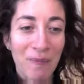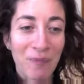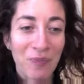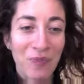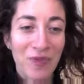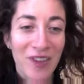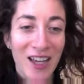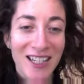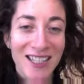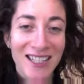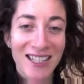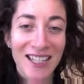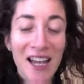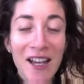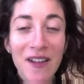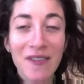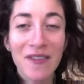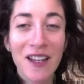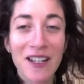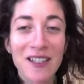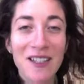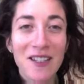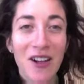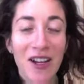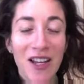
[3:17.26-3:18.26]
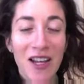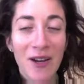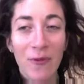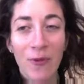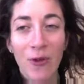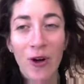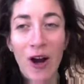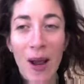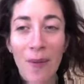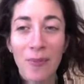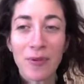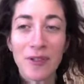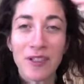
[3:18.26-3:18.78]
that's it. That's it
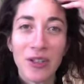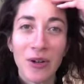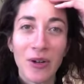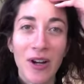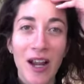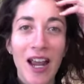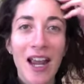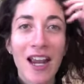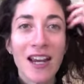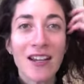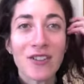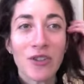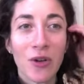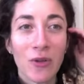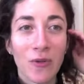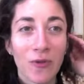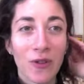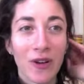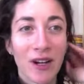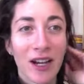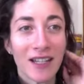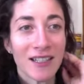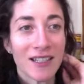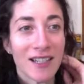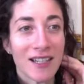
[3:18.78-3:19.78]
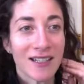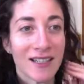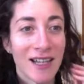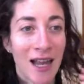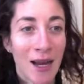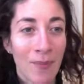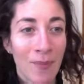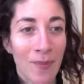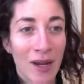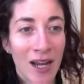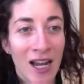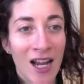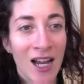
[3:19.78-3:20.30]
for episode 8. Don't forget to
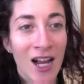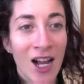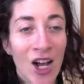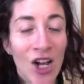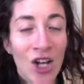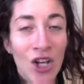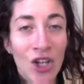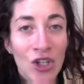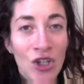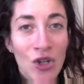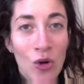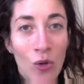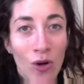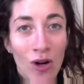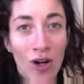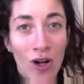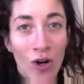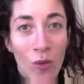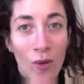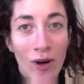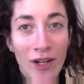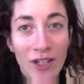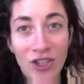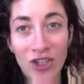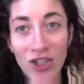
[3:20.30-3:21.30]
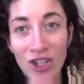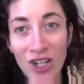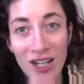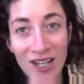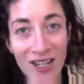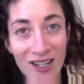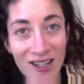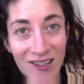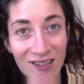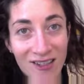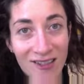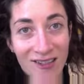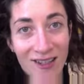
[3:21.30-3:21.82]
send me your
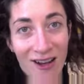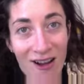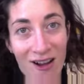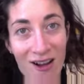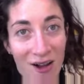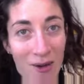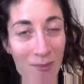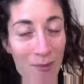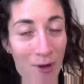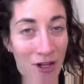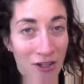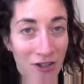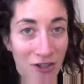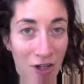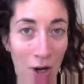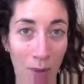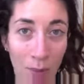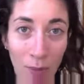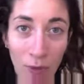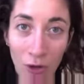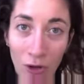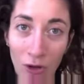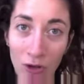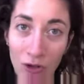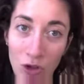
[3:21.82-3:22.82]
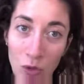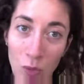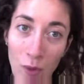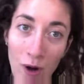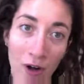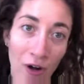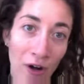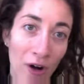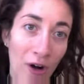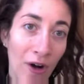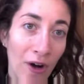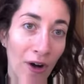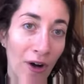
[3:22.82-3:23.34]
questions on Tumblr or
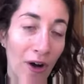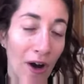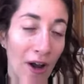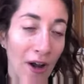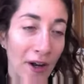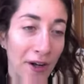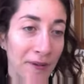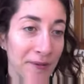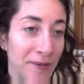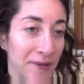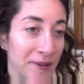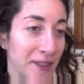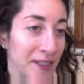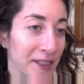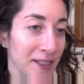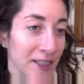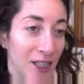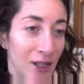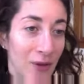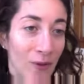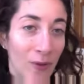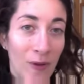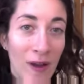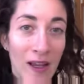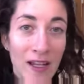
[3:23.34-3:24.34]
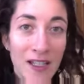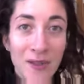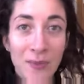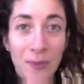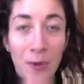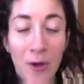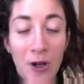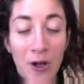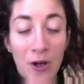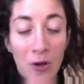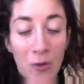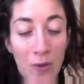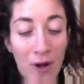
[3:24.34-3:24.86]
Twitter, on
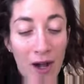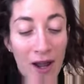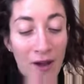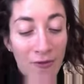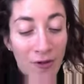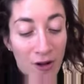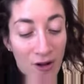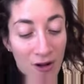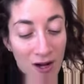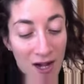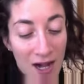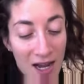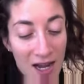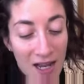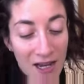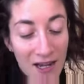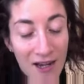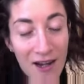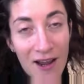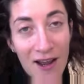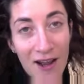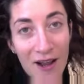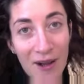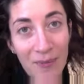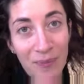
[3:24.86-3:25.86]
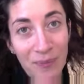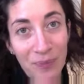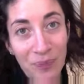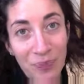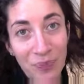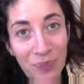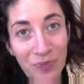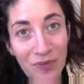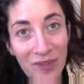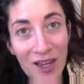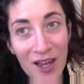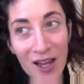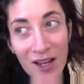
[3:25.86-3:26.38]
Facebook, whatever,
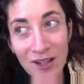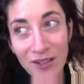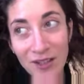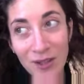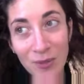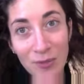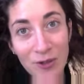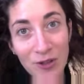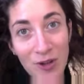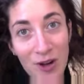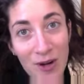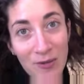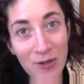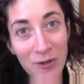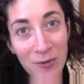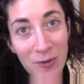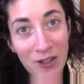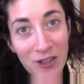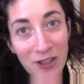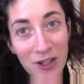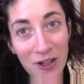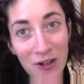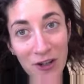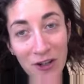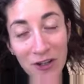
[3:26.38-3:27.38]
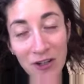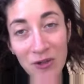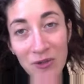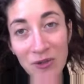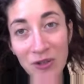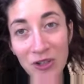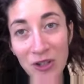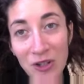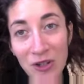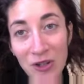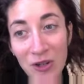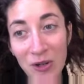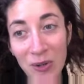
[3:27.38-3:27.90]
and subscribe to my channel on
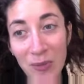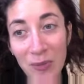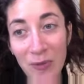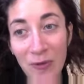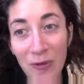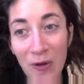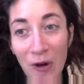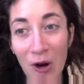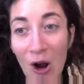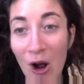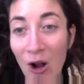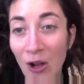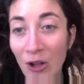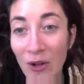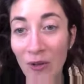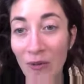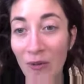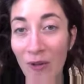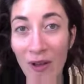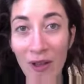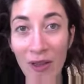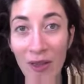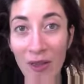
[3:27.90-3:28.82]
YouTube for all of